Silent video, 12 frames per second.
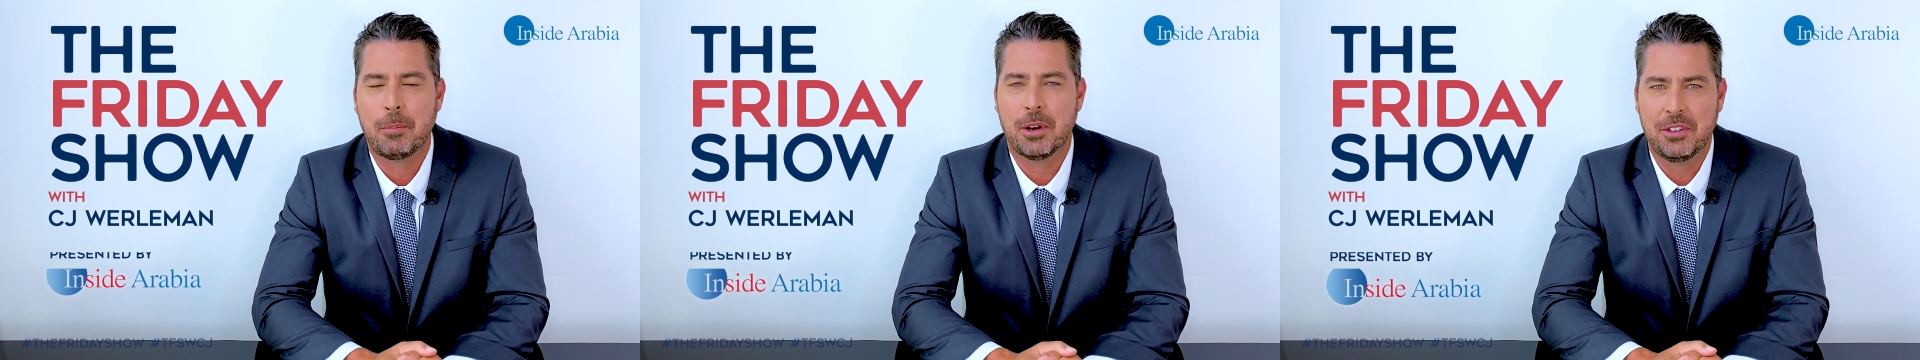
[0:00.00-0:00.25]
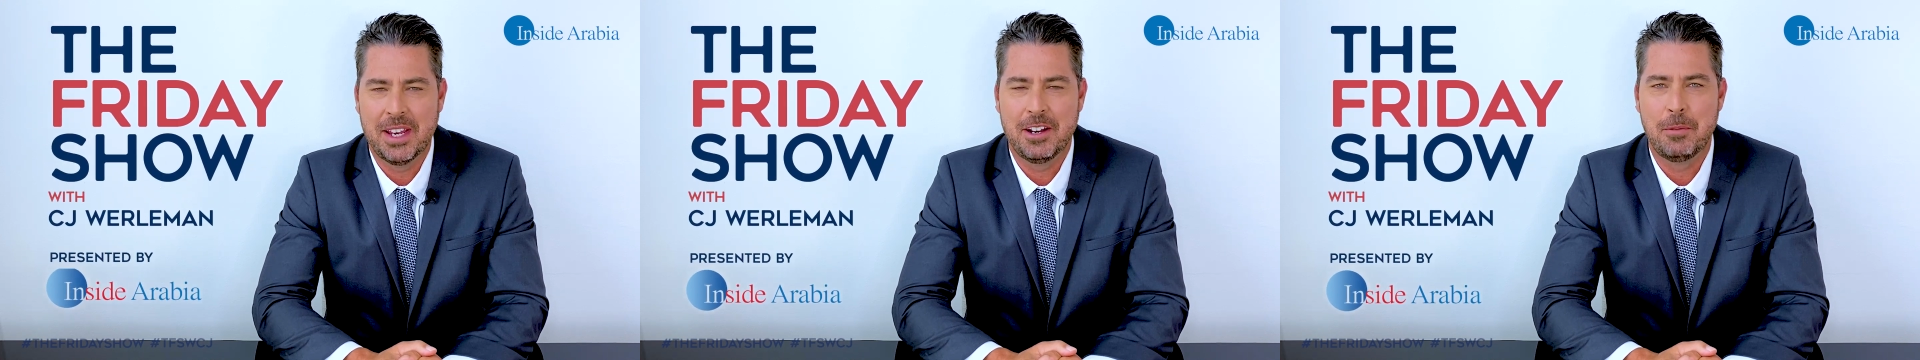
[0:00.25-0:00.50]

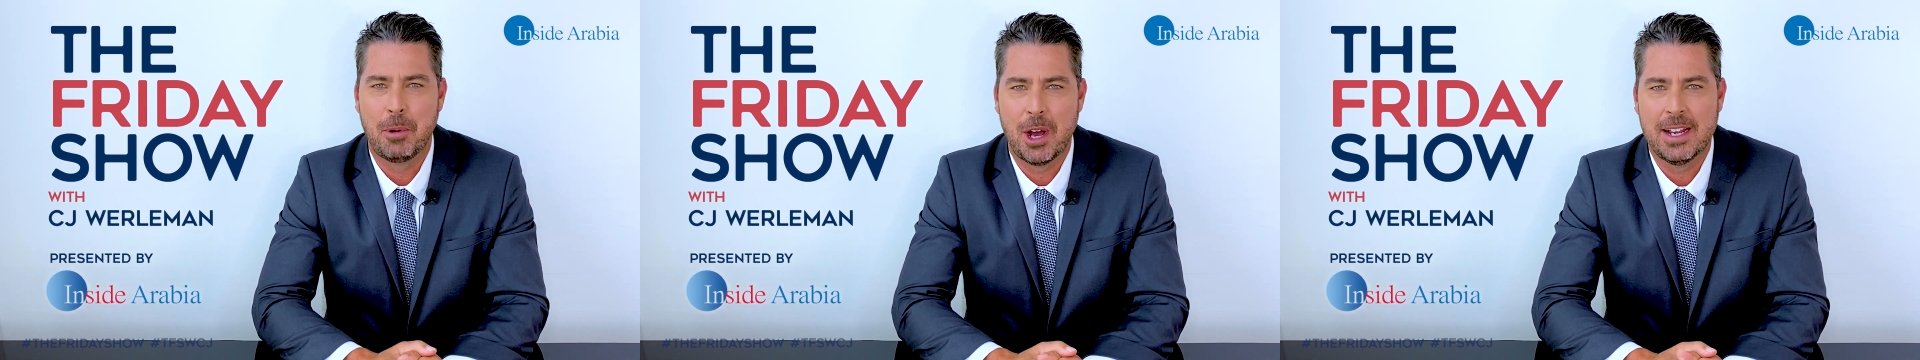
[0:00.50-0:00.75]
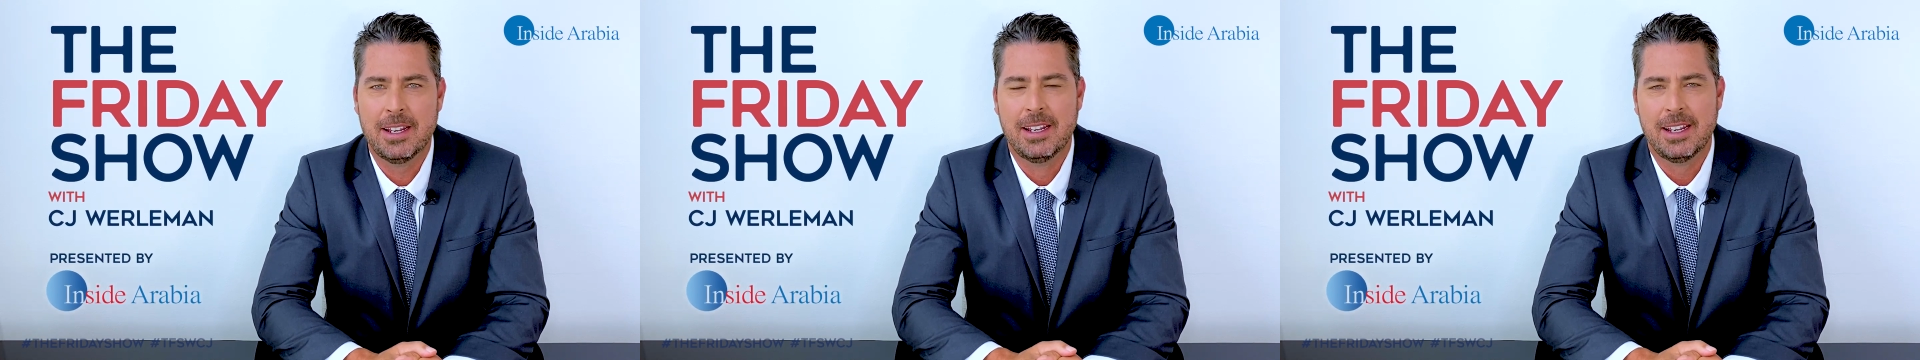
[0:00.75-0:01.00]
presented
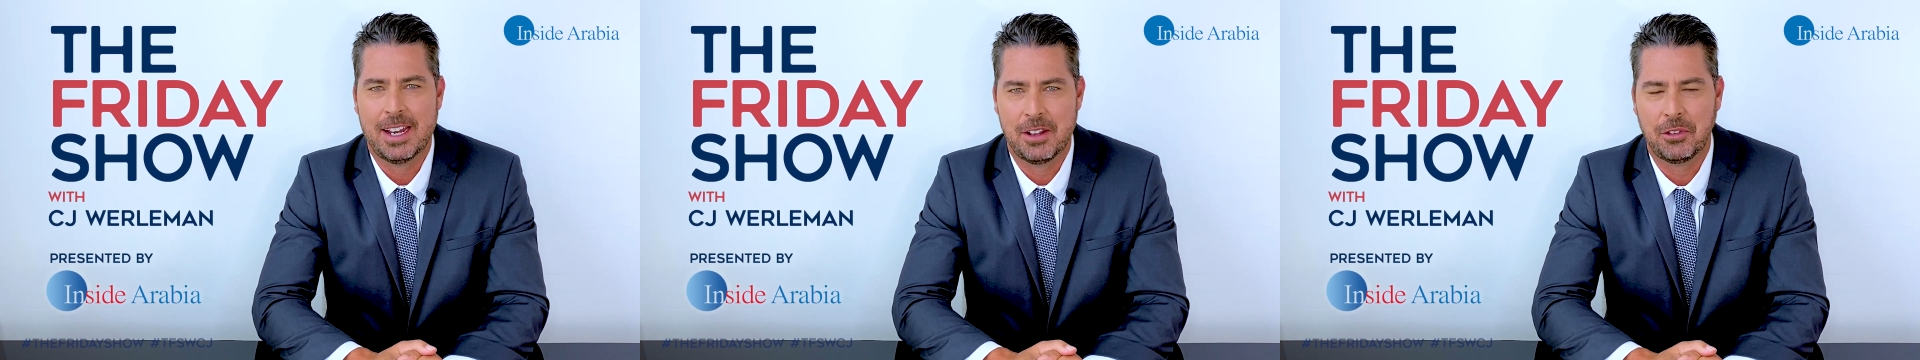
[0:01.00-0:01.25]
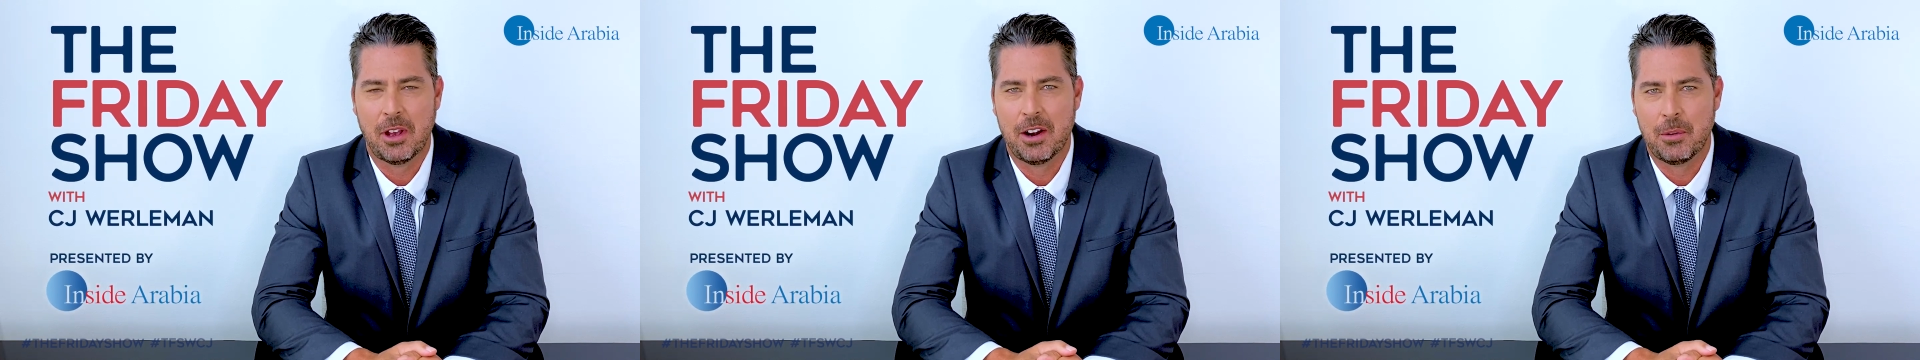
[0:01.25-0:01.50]
by
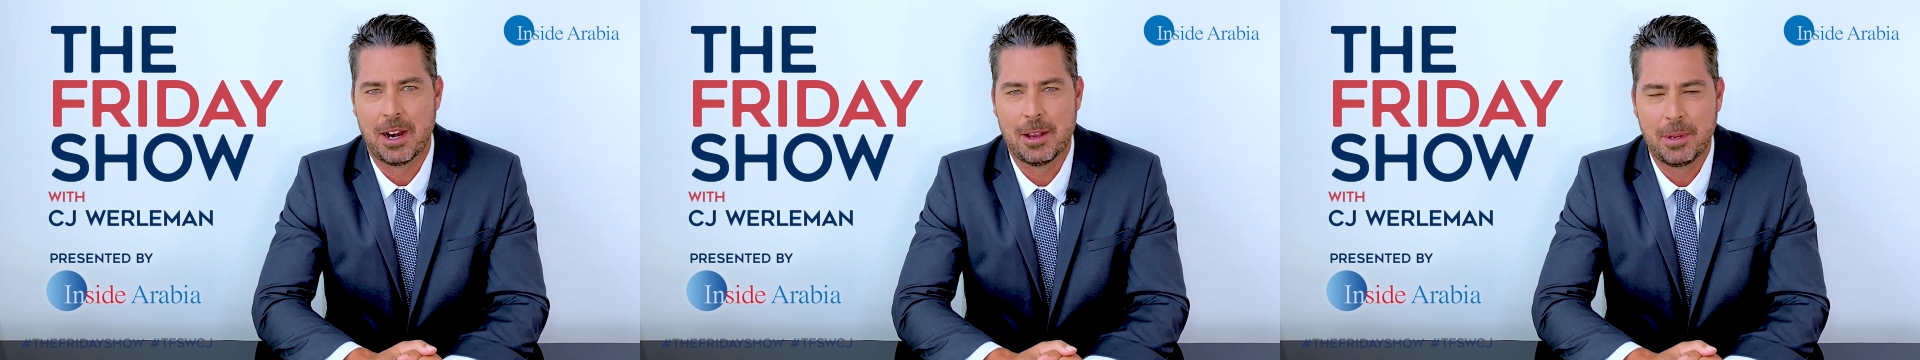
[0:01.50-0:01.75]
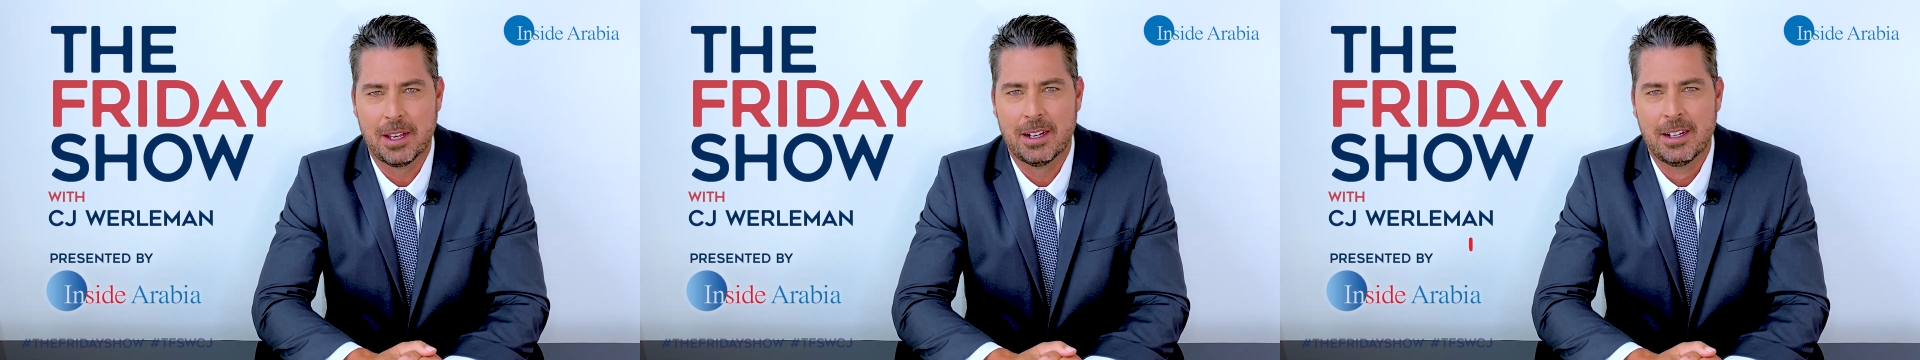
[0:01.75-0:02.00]
Inside
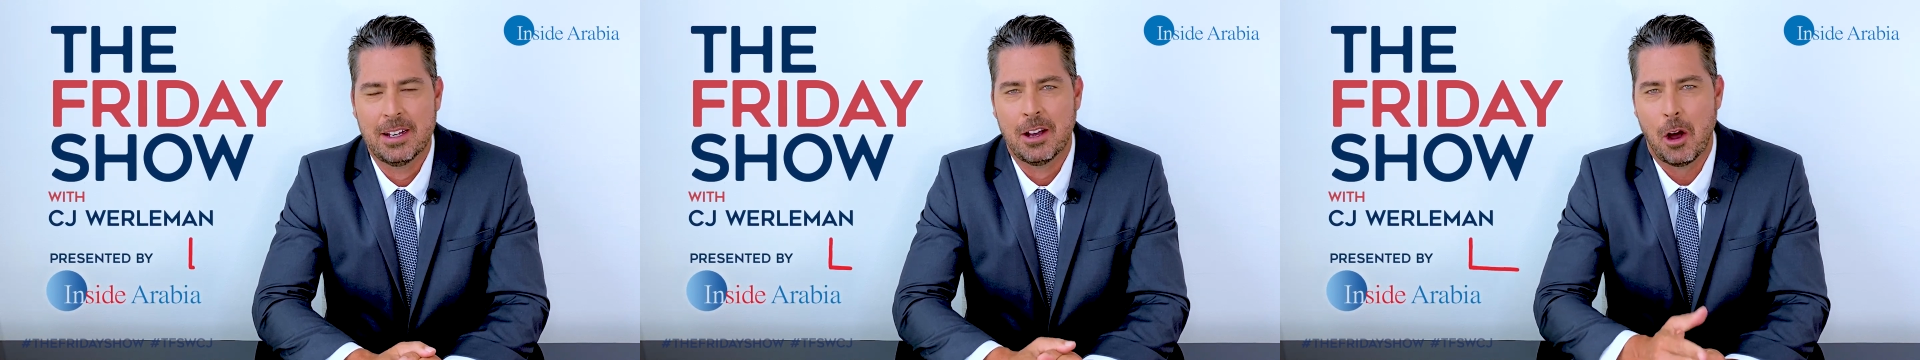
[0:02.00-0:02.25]
Arabia.